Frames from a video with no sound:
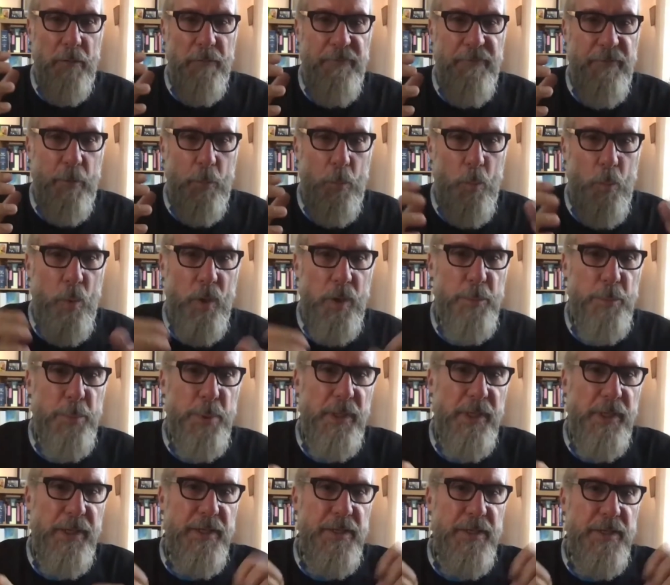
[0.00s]
one
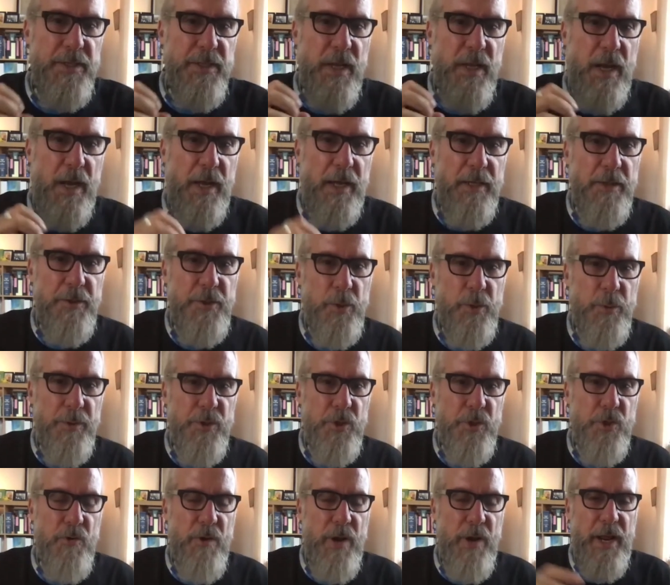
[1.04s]
place onto a
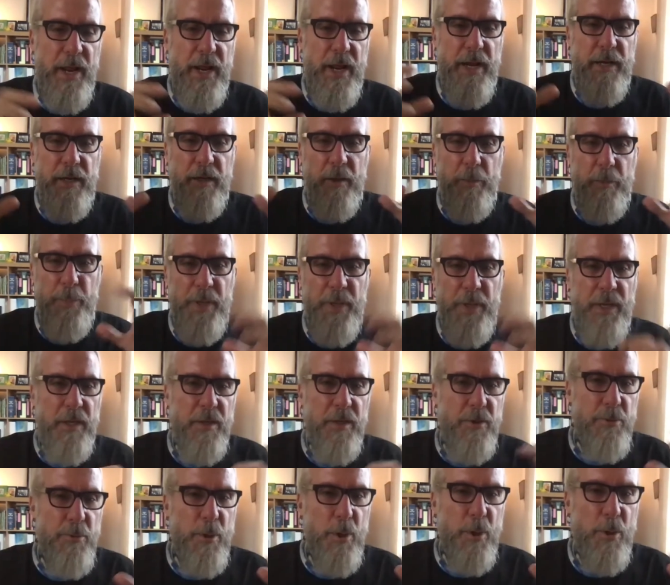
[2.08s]
train and it being
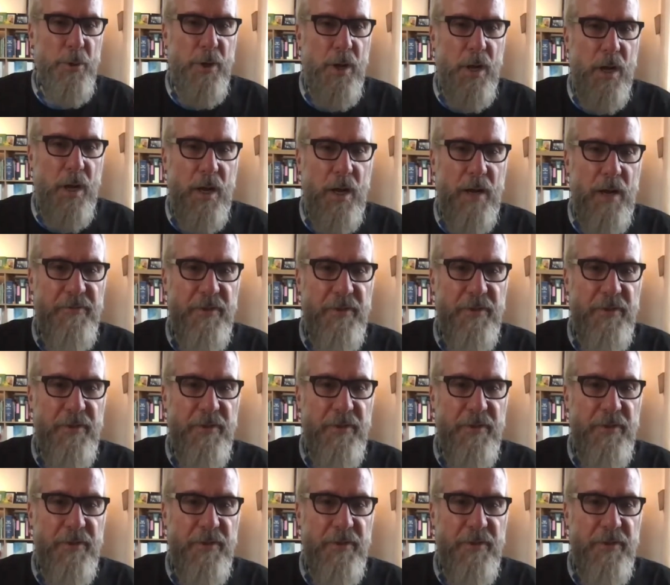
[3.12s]
thrown off,